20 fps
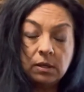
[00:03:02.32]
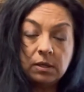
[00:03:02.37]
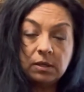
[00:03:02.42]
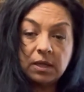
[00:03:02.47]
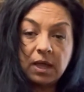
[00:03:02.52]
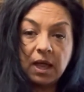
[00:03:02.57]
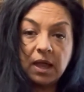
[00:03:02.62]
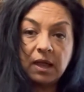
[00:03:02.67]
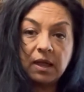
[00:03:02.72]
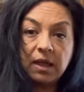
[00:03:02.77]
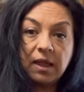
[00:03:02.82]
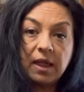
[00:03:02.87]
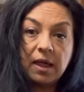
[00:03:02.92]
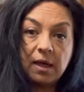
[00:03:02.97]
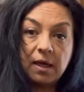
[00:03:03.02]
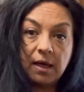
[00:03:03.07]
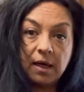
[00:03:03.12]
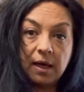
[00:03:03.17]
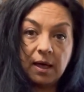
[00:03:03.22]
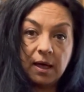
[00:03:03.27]
like
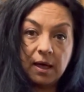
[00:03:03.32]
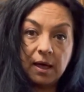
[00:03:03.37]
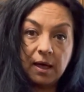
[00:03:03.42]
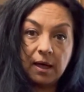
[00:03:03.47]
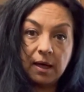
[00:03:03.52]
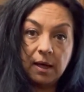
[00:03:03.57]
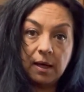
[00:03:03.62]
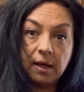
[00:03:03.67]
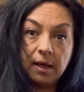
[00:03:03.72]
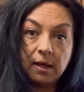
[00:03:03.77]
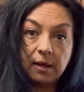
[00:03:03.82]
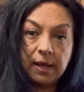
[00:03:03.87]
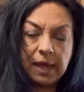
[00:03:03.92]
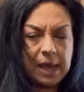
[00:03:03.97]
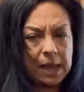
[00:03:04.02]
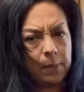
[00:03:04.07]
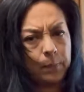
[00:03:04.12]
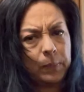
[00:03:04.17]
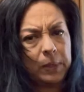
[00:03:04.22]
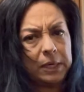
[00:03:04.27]

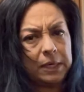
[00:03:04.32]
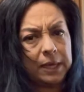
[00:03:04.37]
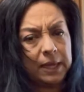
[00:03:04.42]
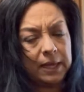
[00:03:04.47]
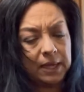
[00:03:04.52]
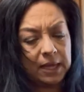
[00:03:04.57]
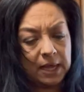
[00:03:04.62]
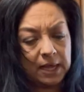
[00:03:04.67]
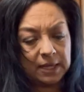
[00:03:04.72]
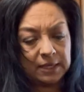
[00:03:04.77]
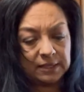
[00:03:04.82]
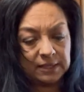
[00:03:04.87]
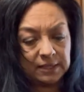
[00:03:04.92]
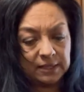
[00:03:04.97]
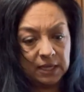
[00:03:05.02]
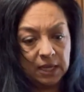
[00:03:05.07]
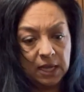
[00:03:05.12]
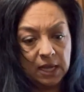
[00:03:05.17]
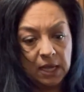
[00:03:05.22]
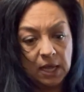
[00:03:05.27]
camping, I guess.
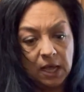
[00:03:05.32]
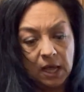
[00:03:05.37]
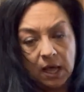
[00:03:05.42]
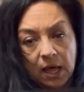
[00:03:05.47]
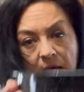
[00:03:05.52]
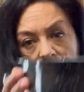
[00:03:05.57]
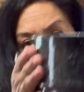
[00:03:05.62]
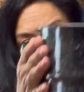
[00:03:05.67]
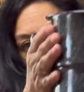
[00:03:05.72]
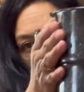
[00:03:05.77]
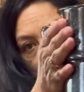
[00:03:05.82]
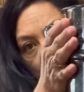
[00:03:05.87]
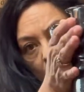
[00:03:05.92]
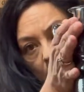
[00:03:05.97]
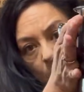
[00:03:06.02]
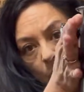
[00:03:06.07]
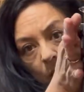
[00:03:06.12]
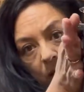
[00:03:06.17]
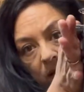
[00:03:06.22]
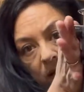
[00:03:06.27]
I'm not
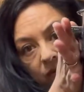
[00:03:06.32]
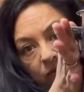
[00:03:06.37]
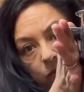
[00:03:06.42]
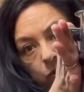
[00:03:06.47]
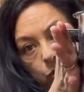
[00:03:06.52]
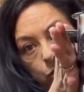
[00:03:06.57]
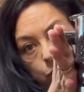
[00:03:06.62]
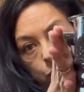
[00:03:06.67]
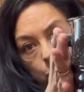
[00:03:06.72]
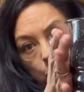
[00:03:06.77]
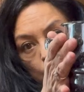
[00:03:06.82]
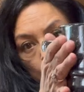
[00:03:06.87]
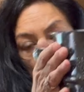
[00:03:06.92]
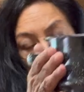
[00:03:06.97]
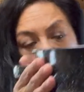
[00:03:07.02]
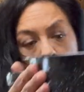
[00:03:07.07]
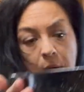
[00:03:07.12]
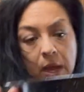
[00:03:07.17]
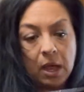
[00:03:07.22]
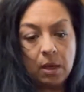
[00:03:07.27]
quite even
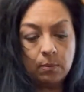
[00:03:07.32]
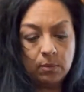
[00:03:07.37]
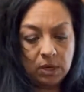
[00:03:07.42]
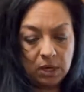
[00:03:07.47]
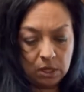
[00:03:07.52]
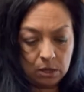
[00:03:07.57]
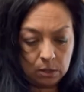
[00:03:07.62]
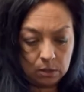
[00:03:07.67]
sure how many